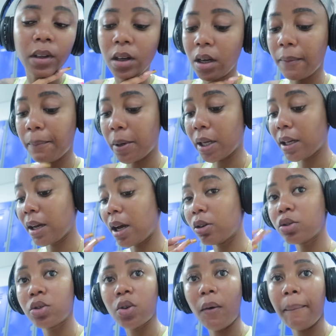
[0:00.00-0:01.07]
I'm breaking
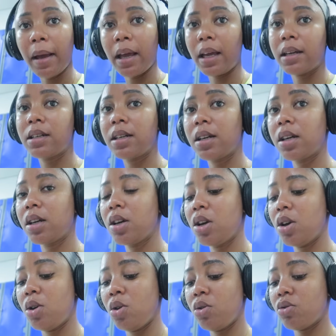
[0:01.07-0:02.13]
out so bad.
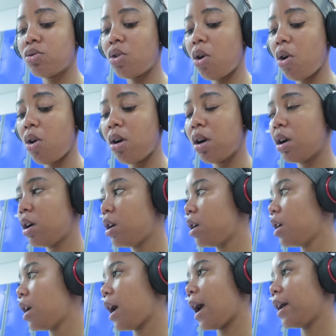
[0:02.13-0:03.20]
Yo,
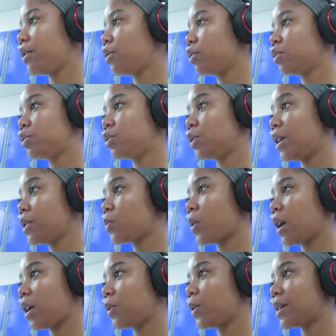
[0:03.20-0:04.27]
I know today's
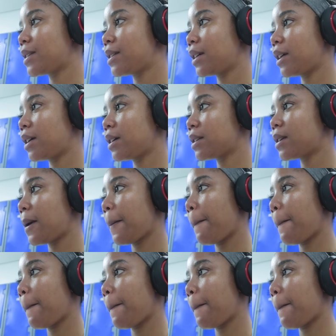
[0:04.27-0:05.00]
workout was serious.